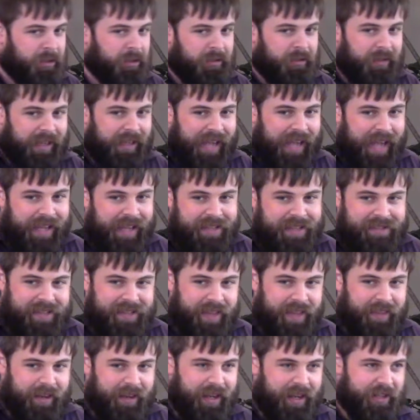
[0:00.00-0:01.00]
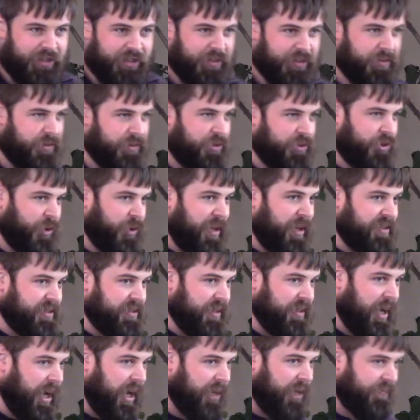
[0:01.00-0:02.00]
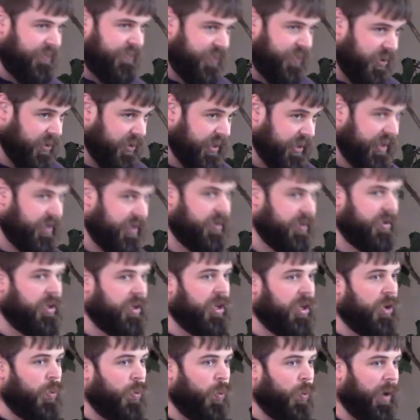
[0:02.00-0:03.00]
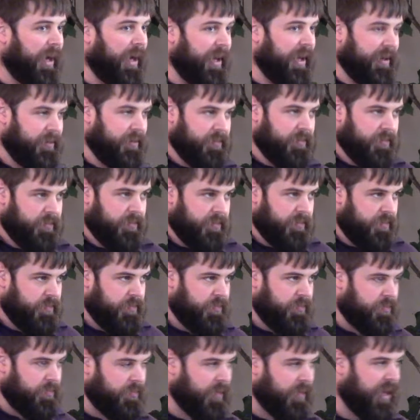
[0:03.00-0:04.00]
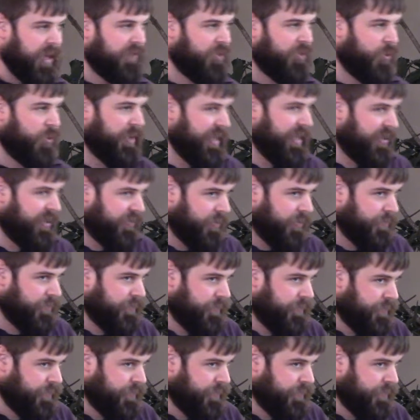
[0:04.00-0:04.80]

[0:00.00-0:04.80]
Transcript: Like I can say that I trust God fully when I have no need of Him.